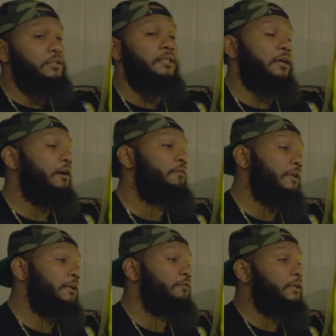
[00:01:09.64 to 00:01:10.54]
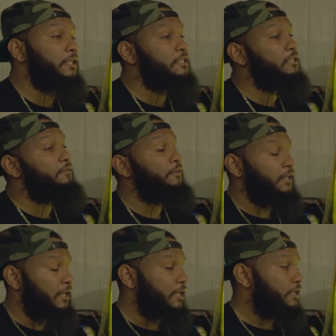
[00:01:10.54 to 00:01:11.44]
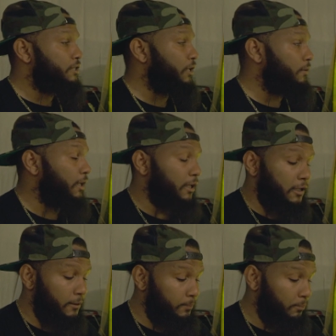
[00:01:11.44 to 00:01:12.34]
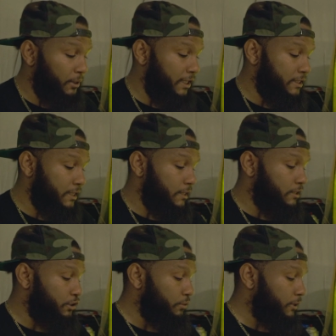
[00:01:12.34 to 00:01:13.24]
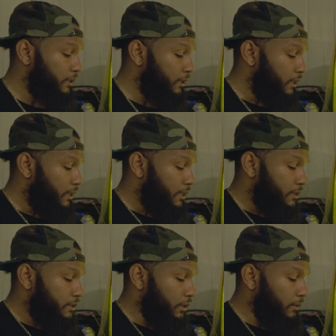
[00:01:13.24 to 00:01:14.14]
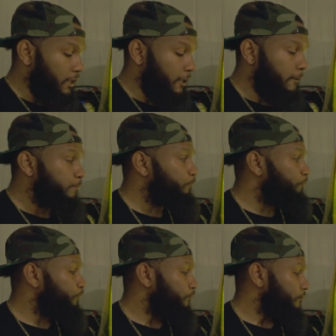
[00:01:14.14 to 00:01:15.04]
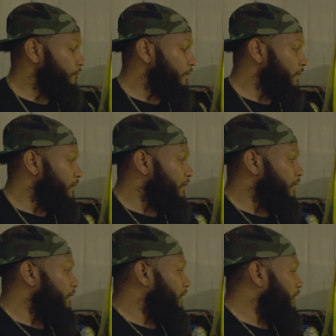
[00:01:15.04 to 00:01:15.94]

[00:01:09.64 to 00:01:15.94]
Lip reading: and they're all relative. So, but let's get into it. So, the